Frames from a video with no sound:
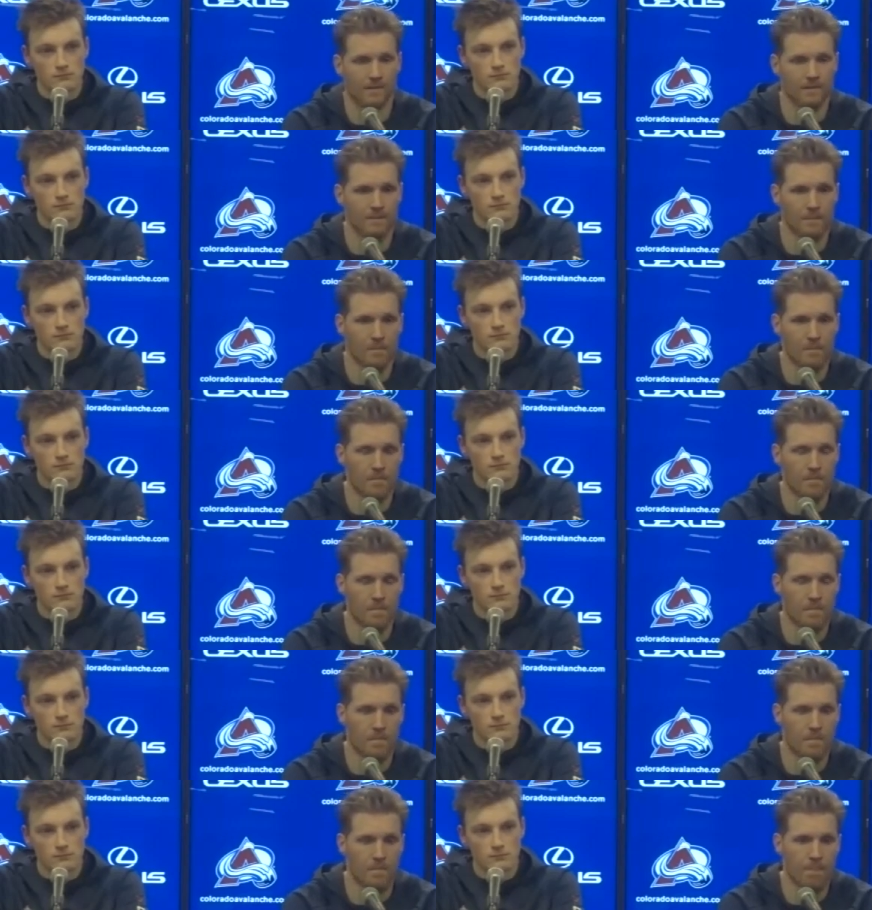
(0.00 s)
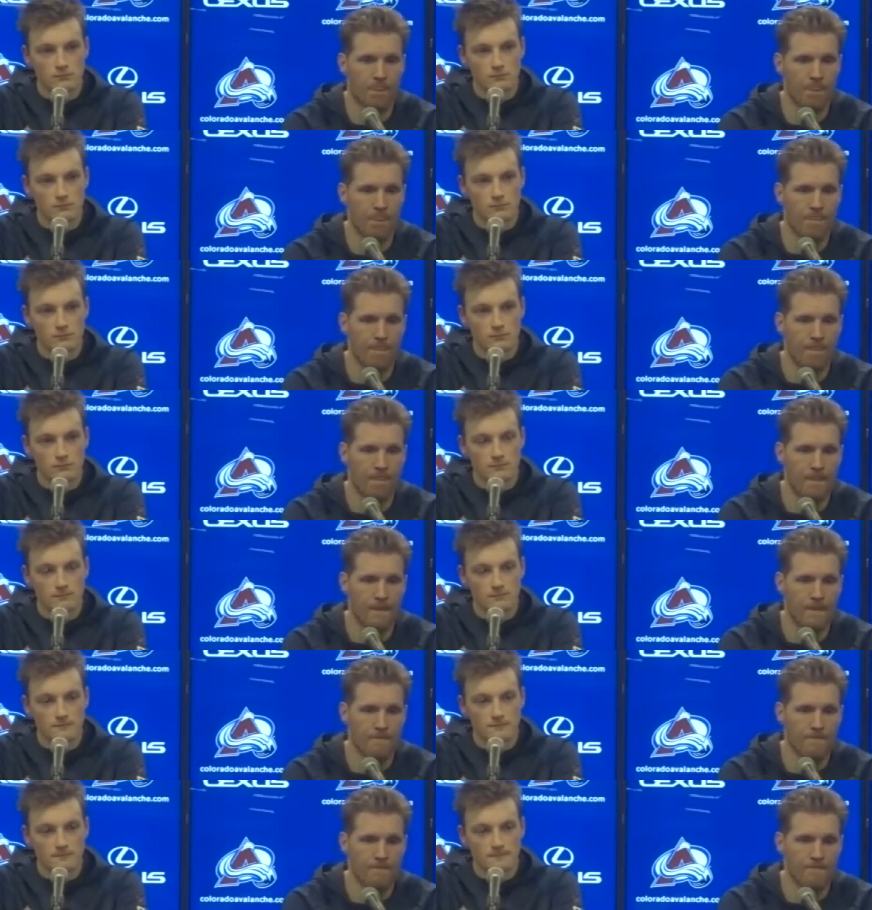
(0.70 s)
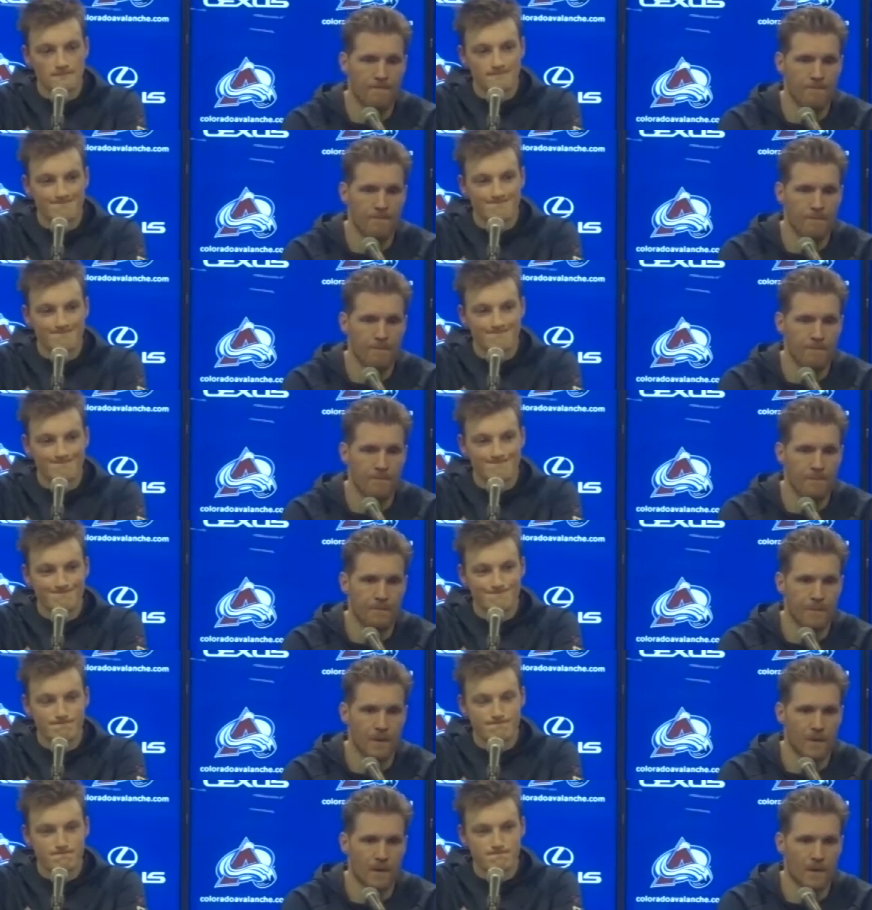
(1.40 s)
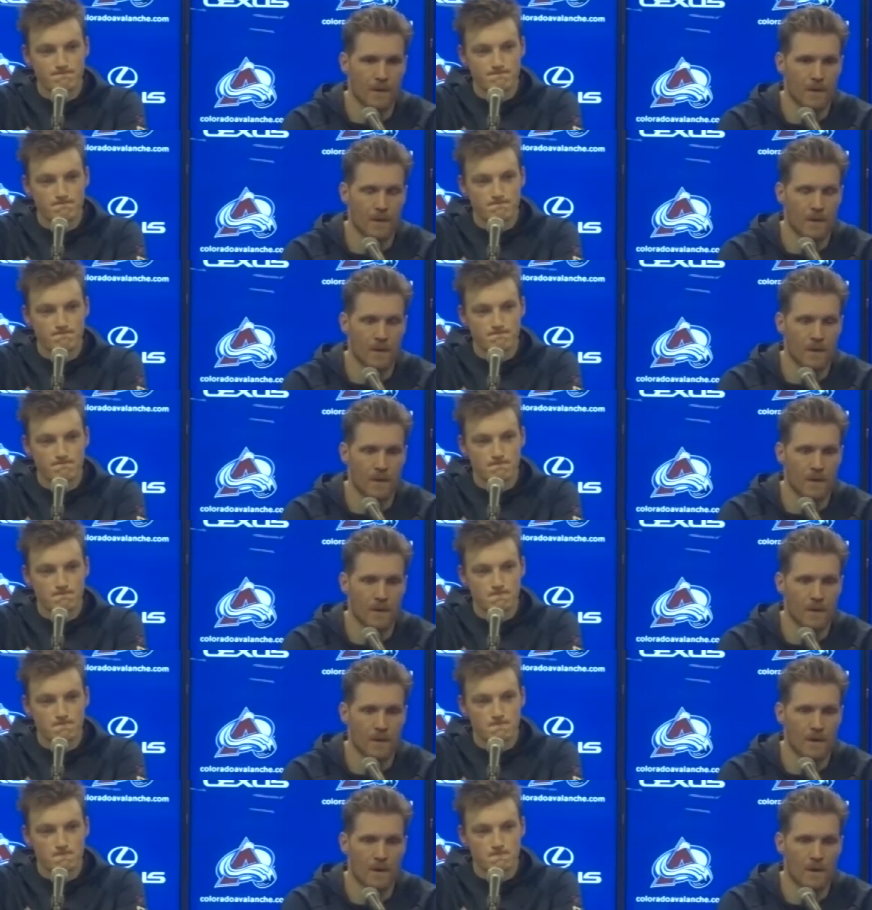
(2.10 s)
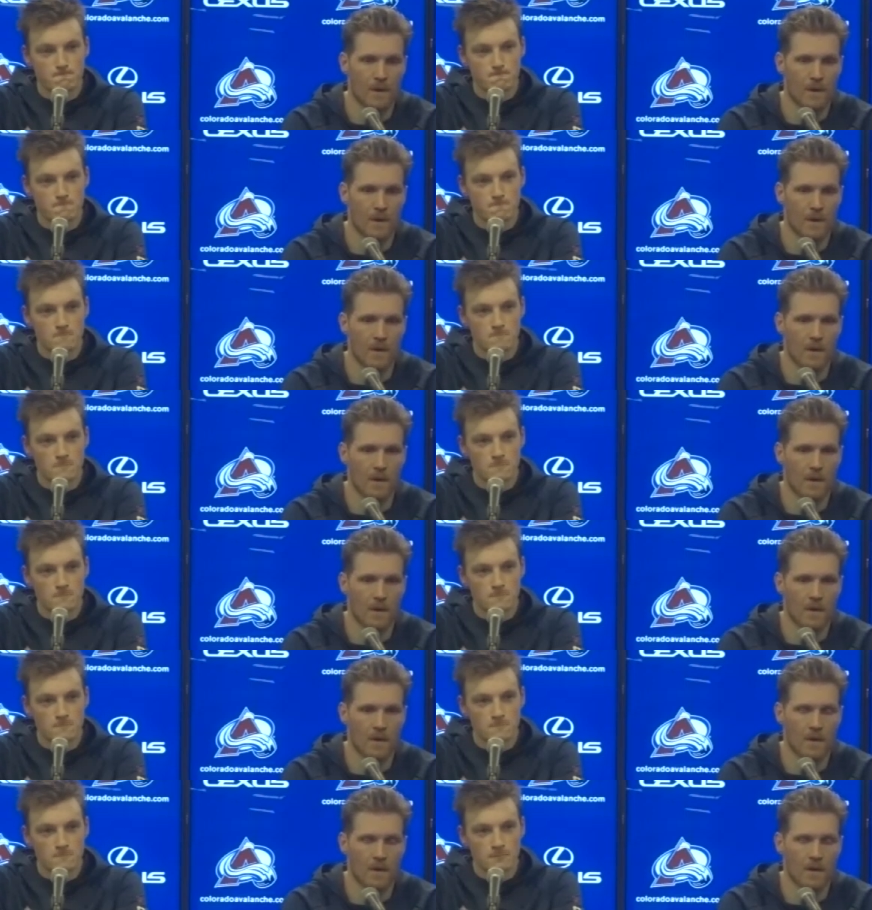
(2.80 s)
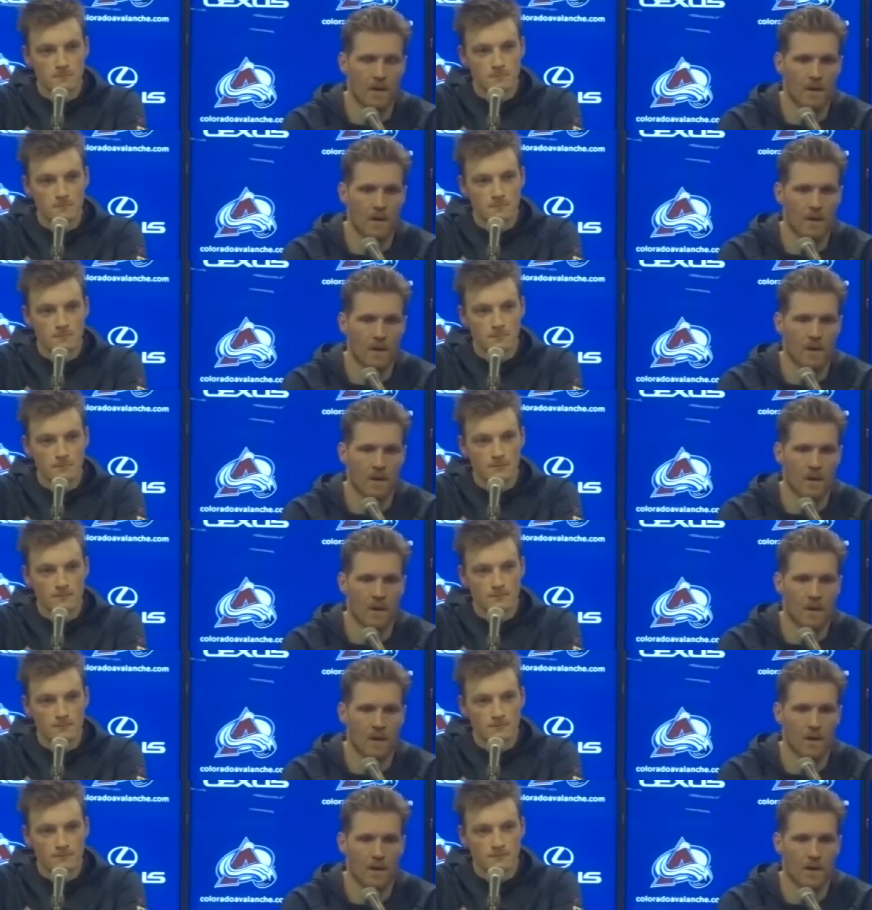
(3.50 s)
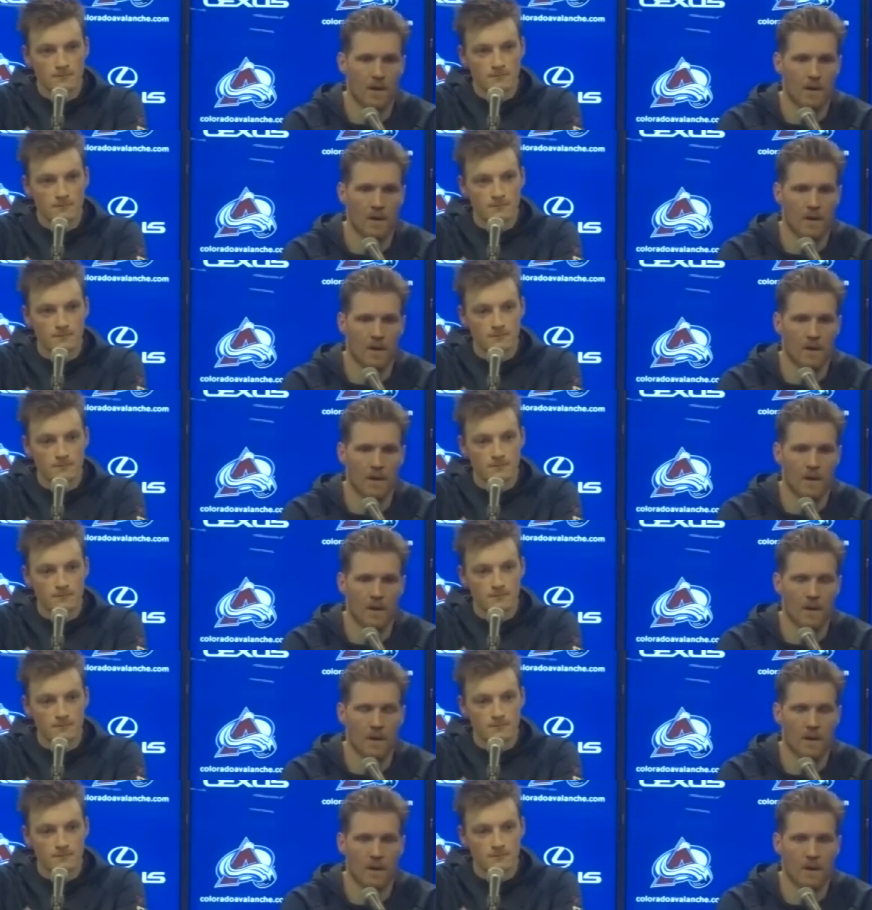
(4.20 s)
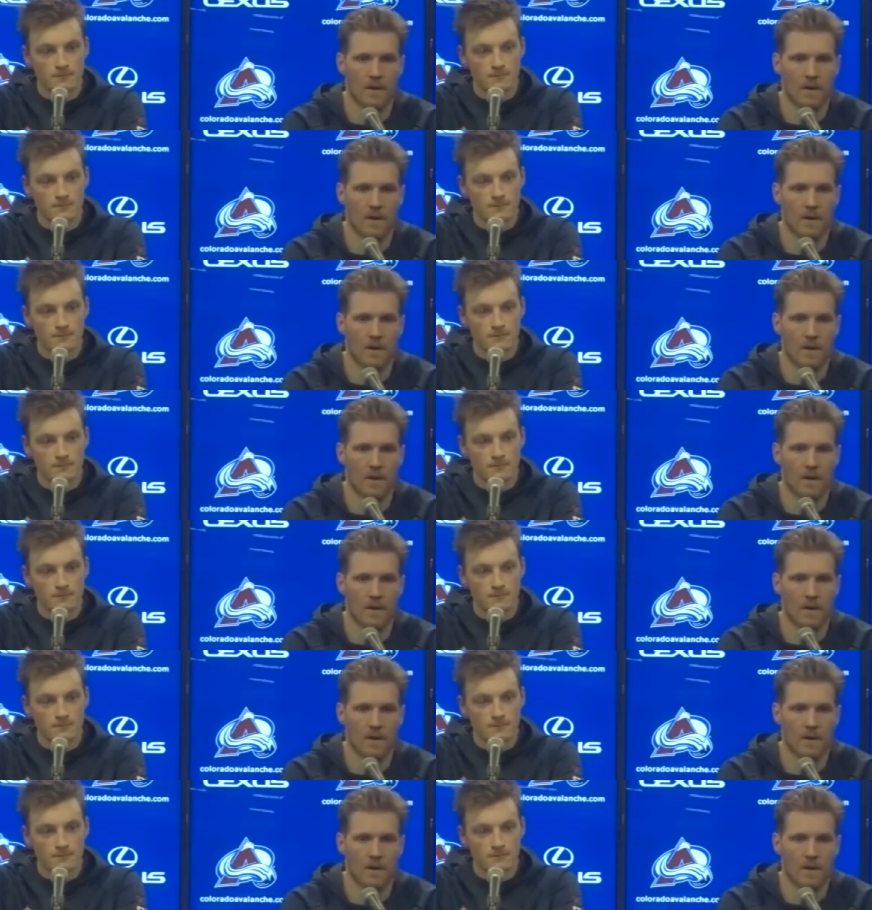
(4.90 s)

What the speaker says: No one is speaking in this clip.